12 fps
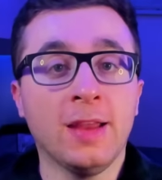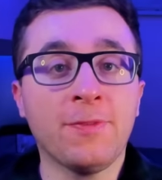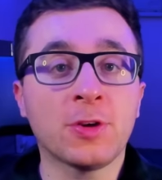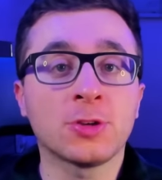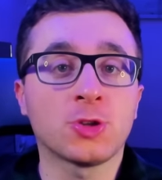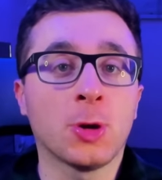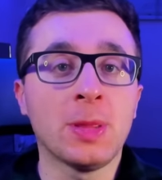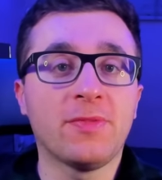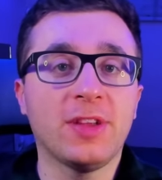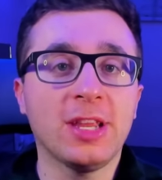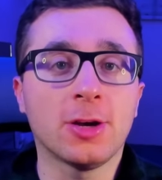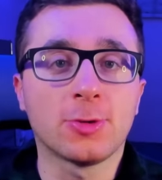if you're enjoying the
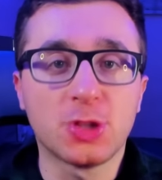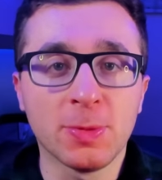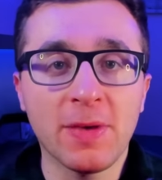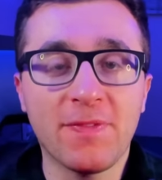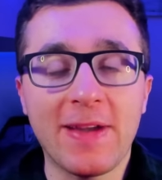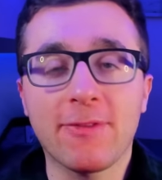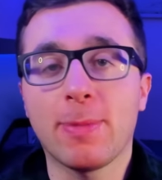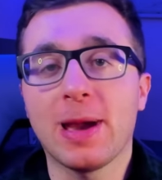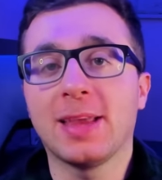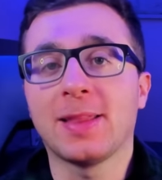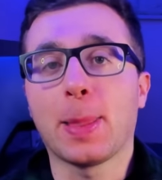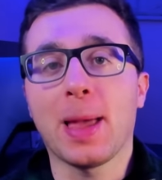video, do me a favor
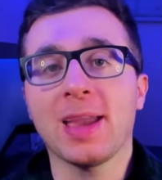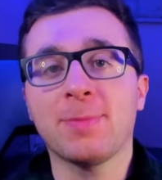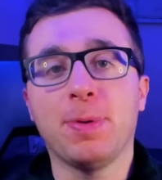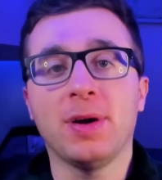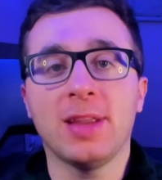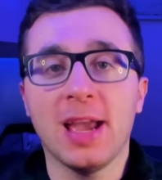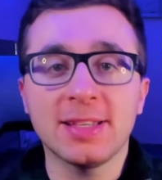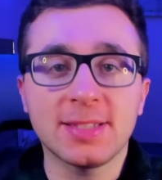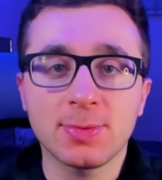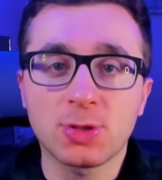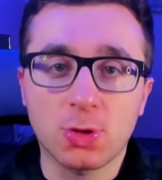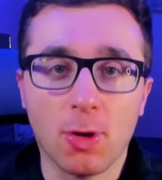by hitting the like button and
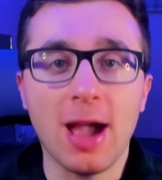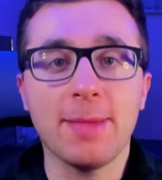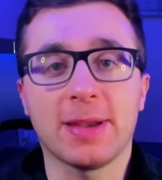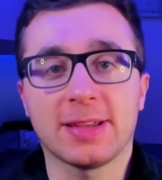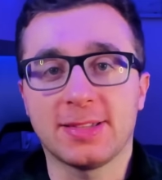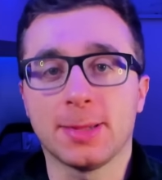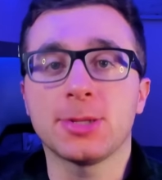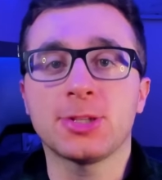subscribing to the